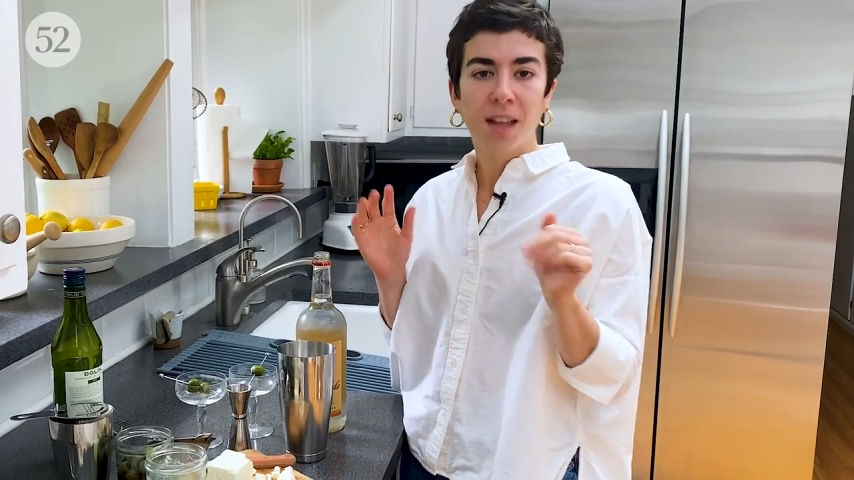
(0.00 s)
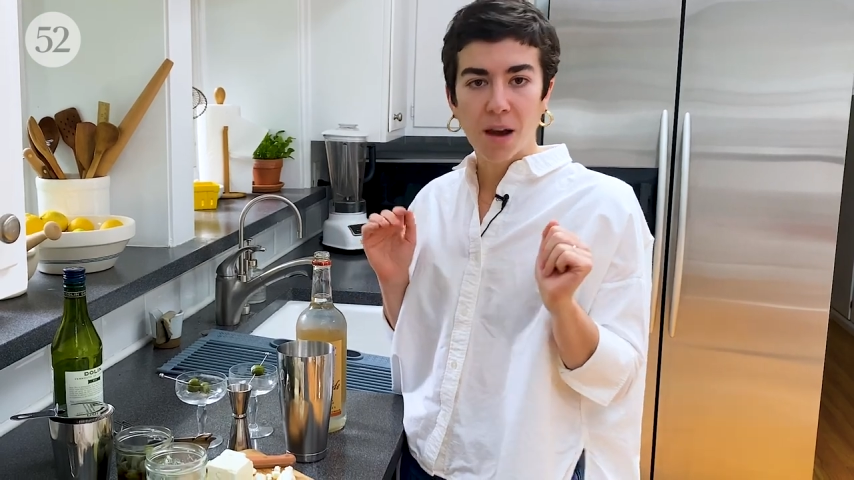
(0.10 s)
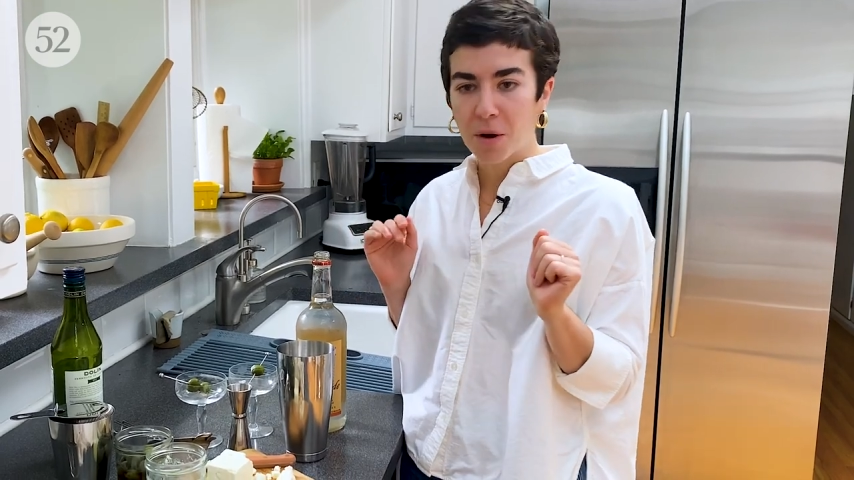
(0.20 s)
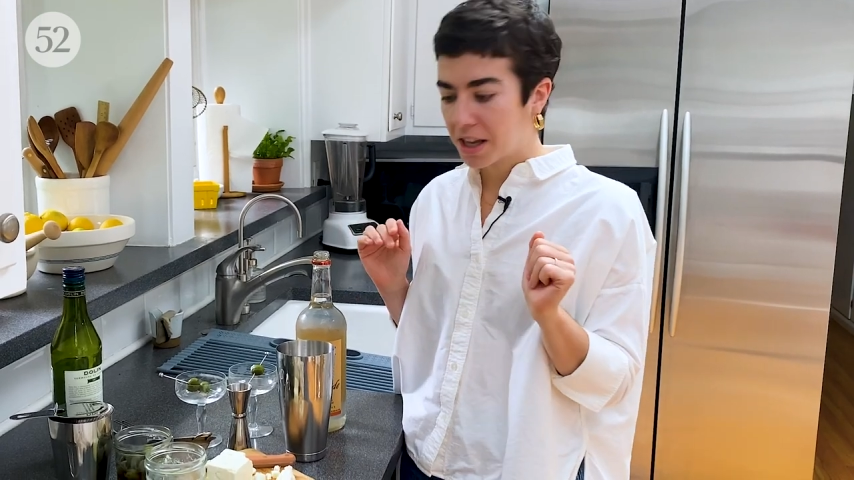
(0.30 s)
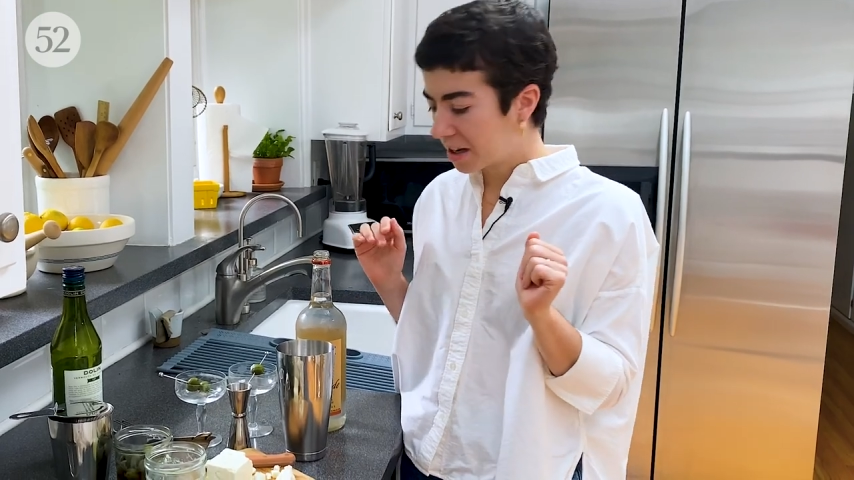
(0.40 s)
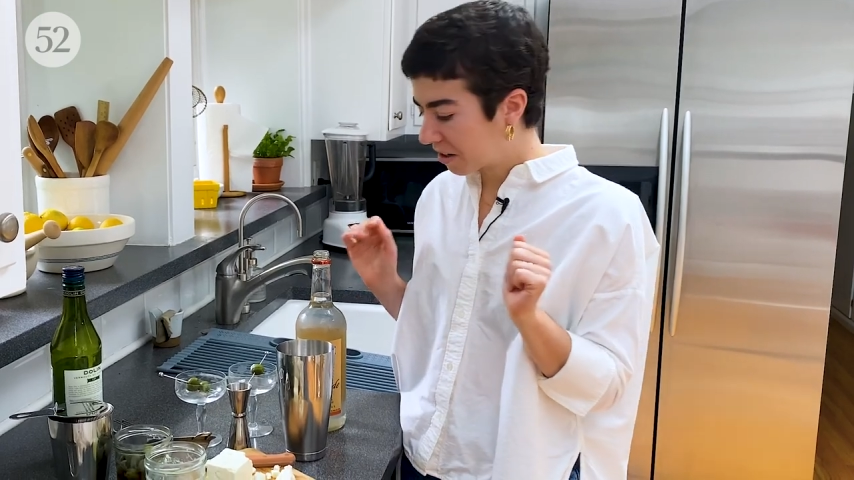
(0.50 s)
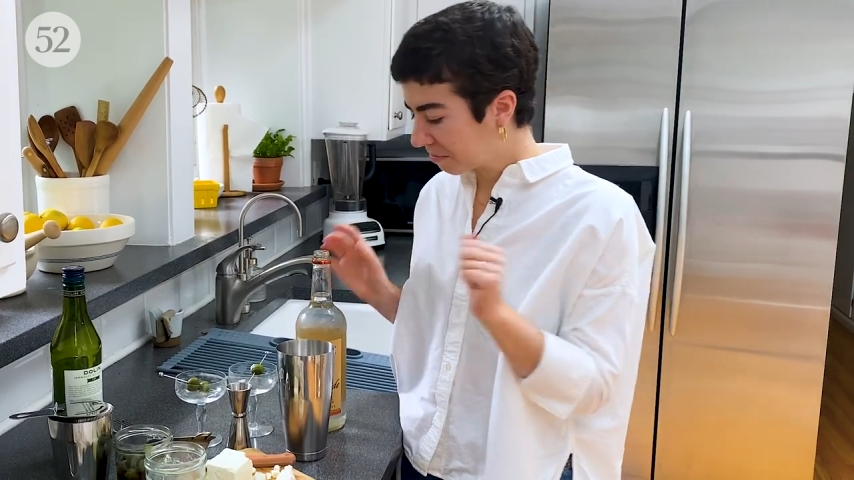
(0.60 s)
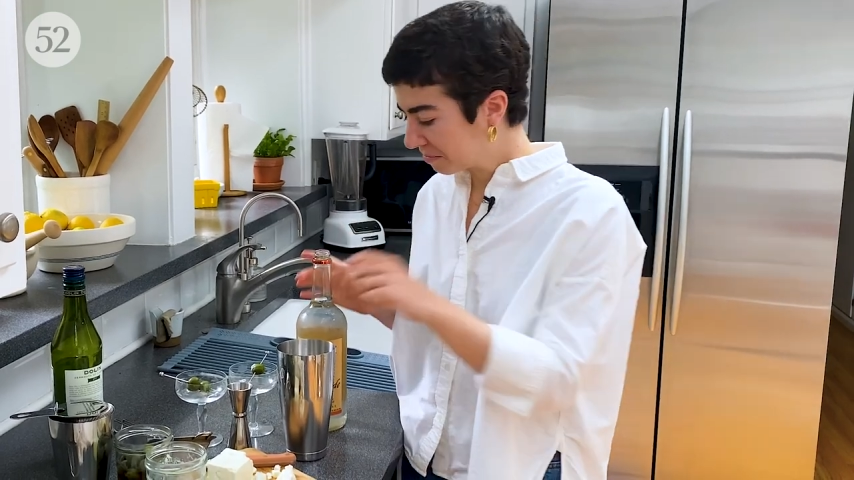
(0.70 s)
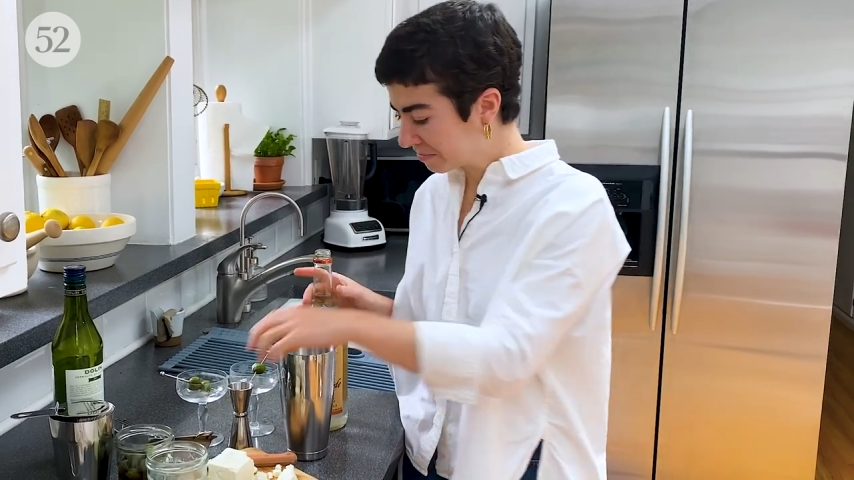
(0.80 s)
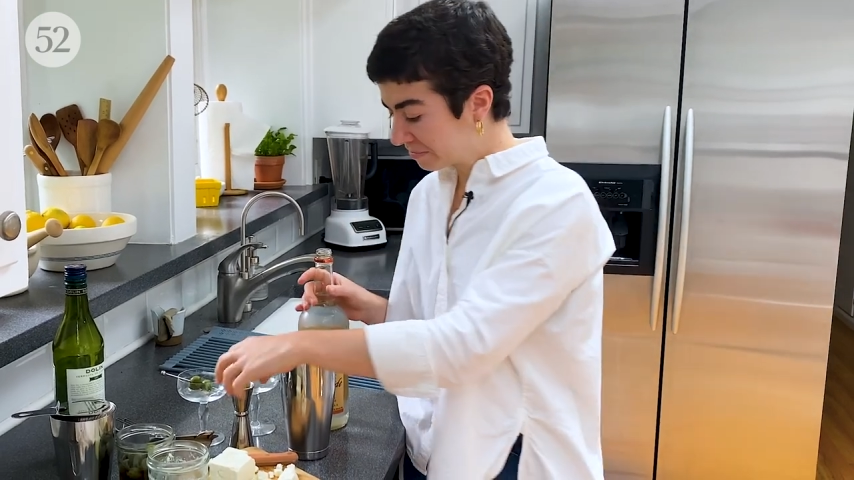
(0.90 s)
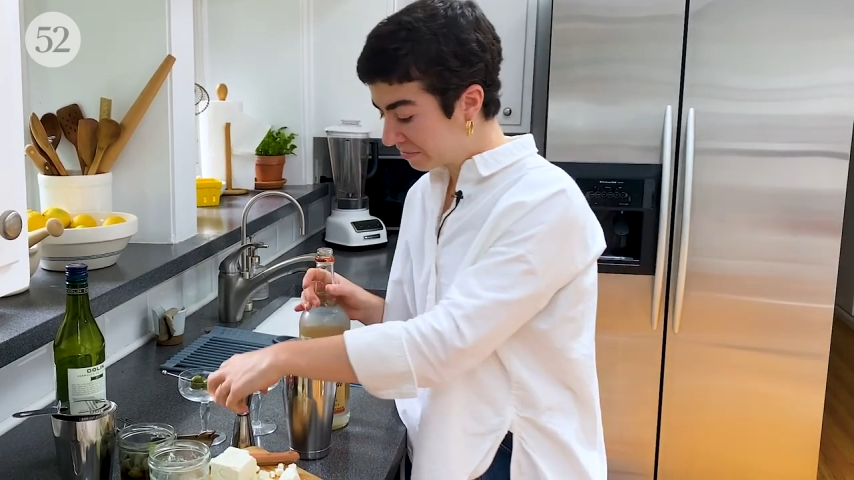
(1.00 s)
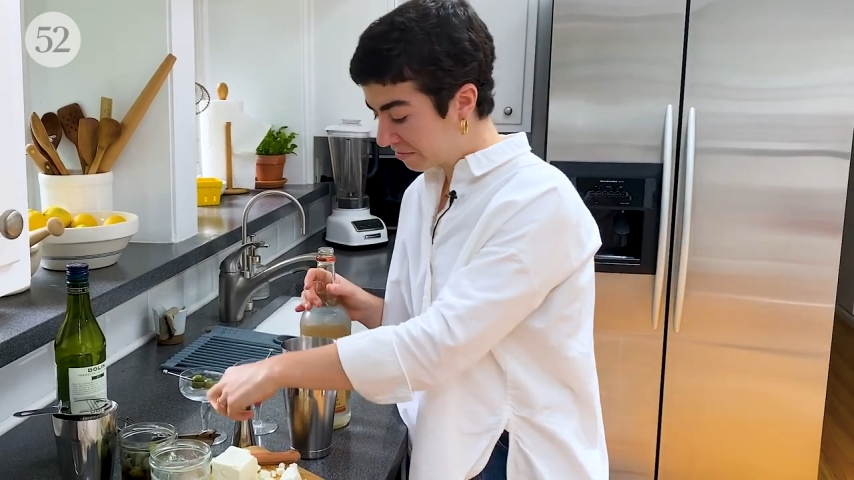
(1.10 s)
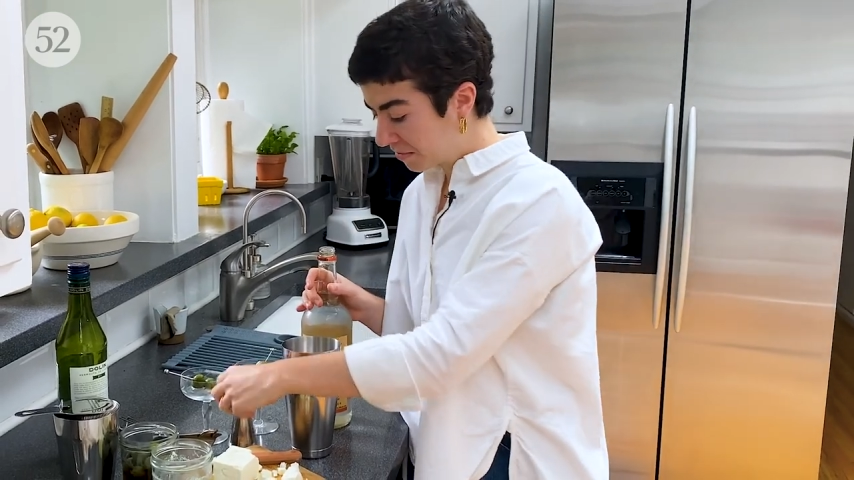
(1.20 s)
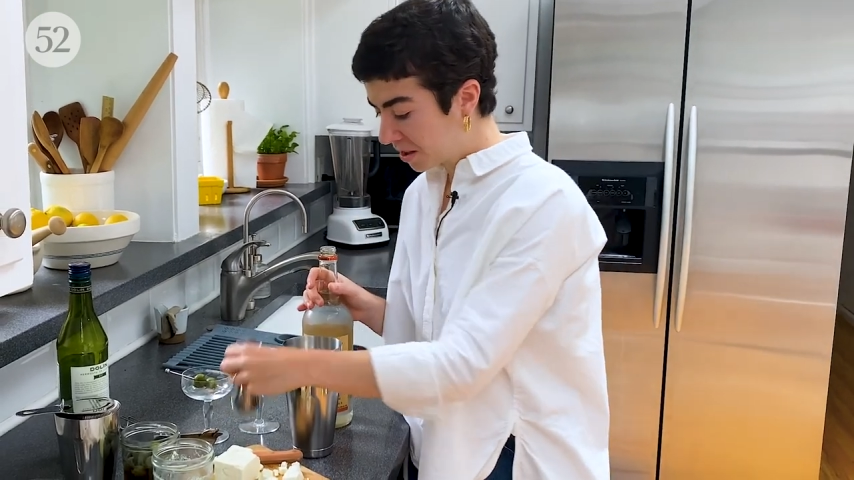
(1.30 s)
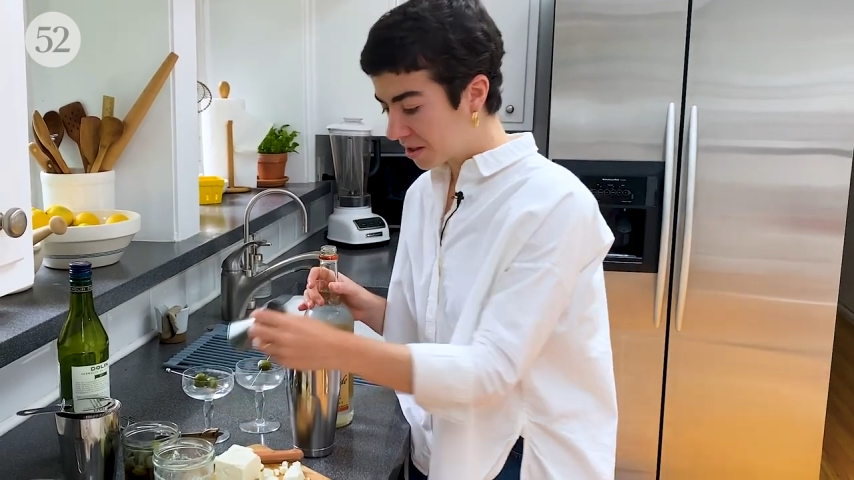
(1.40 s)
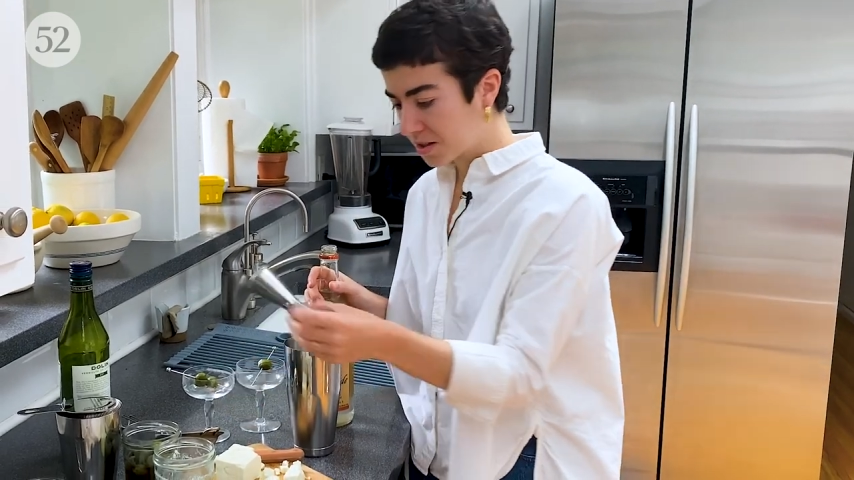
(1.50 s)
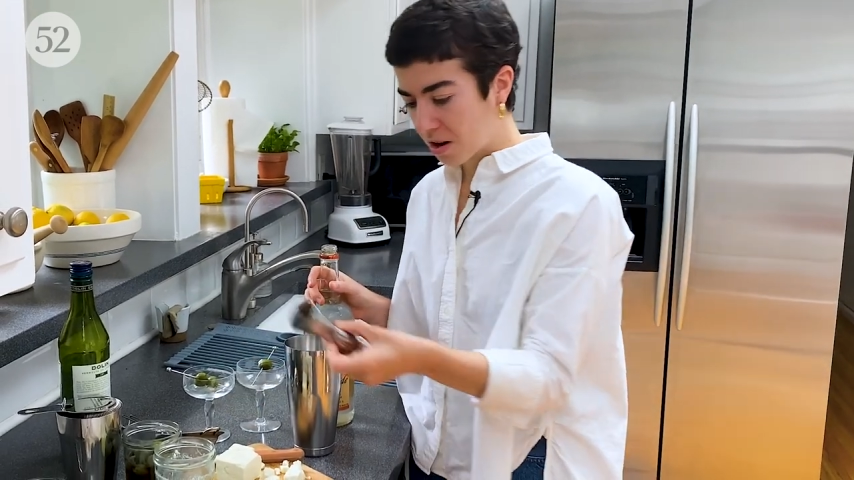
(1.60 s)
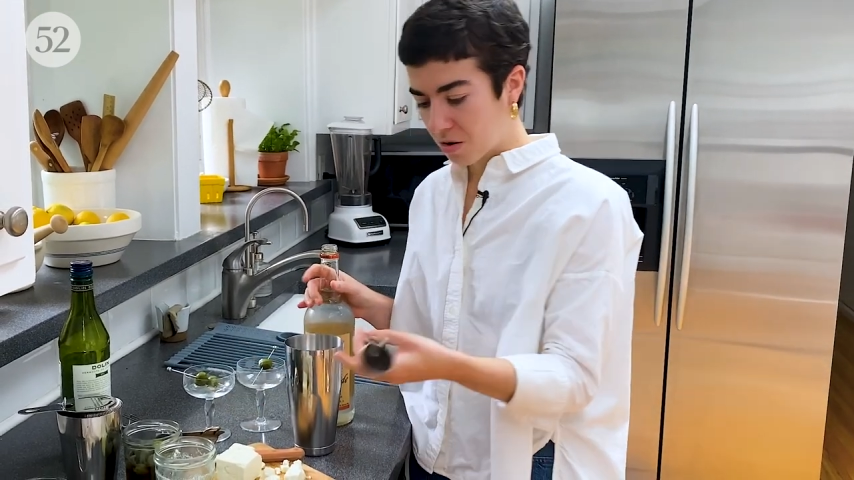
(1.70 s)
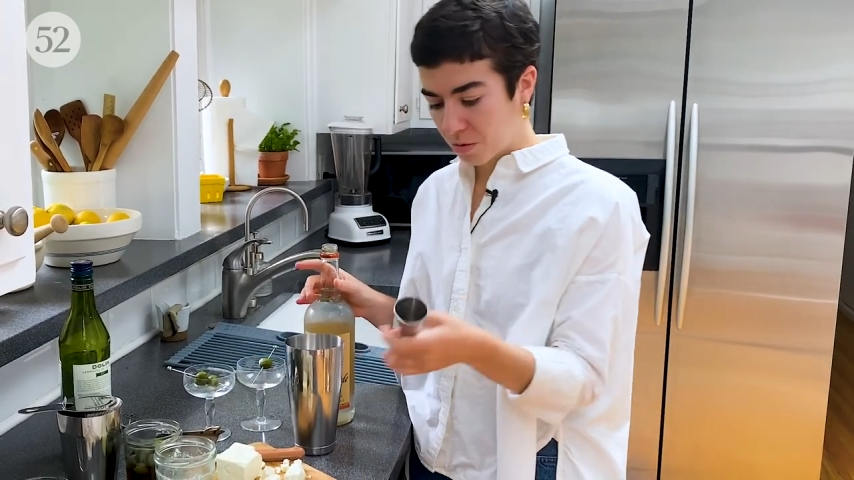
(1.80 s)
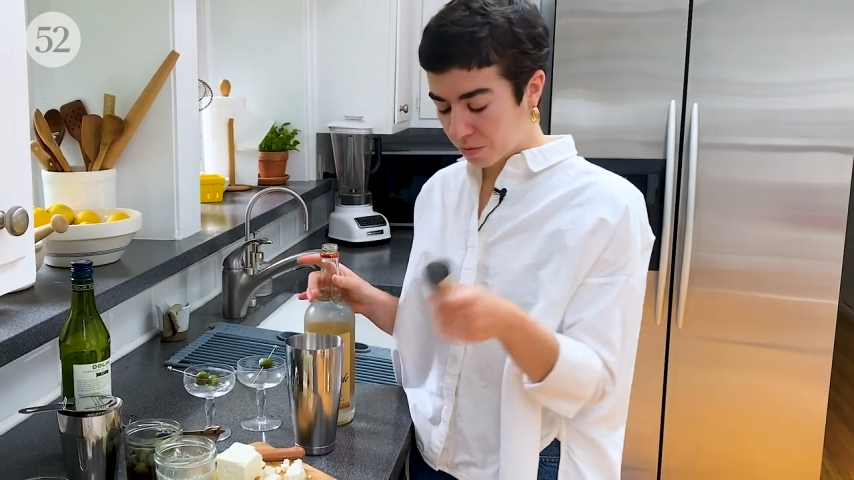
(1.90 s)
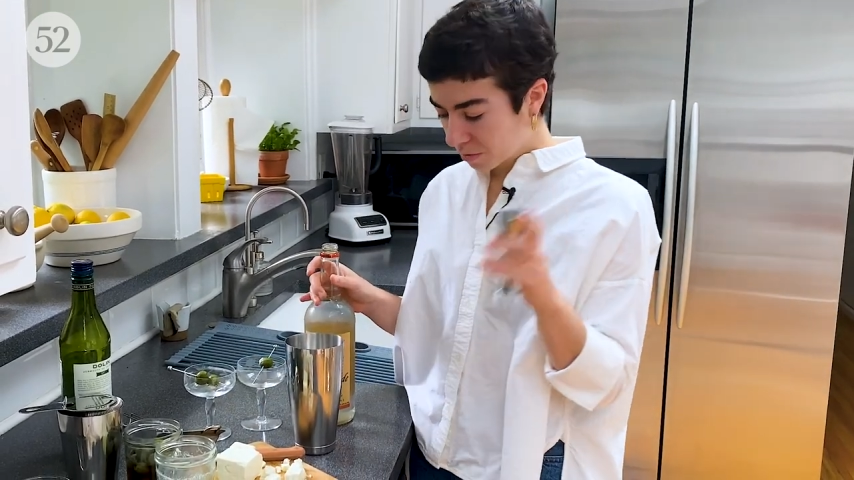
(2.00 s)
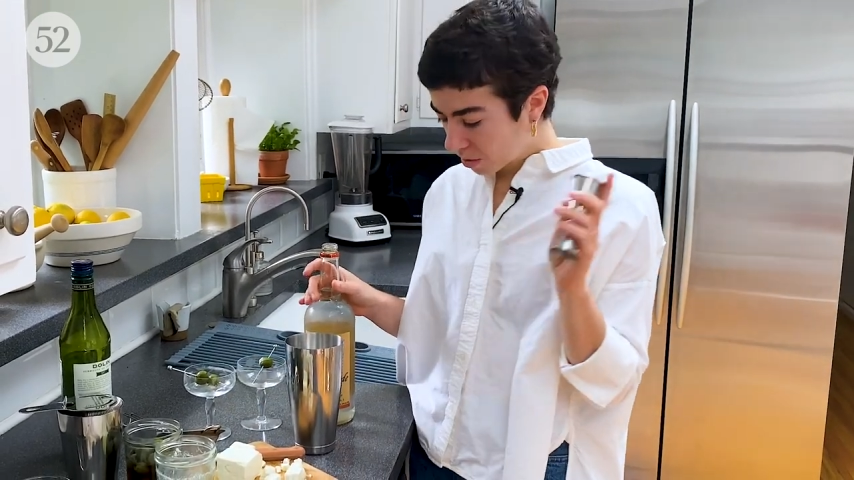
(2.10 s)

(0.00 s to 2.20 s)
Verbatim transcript: I wanna hear. So